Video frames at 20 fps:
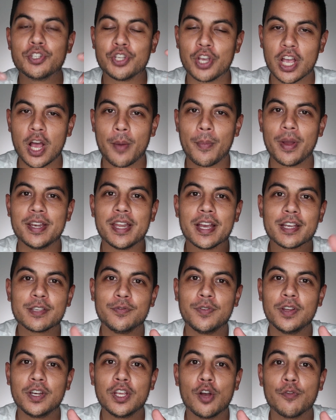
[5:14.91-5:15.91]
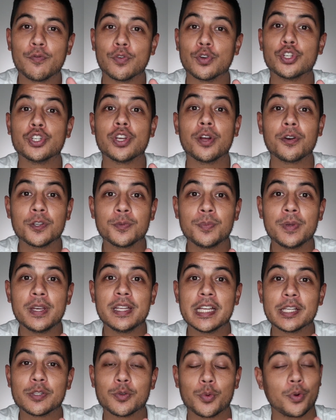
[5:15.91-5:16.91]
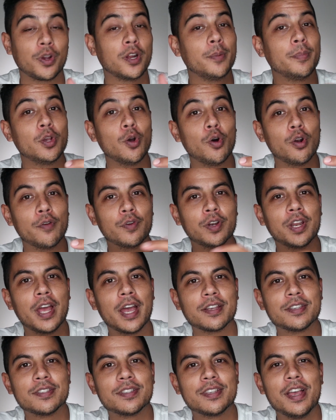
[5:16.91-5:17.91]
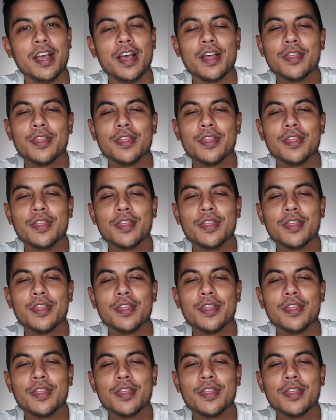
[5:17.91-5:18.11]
Check out my next video for shutter speed. That's what we're going to be going over next.